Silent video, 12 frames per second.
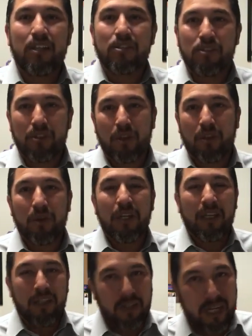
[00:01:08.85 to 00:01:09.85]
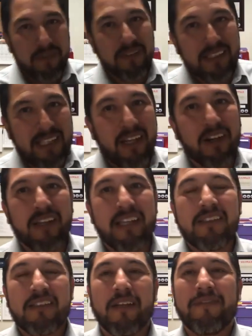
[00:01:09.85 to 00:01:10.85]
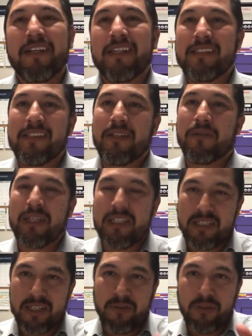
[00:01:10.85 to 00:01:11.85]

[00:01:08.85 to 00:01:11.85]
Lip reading: So you have to take all that stuff in consideration.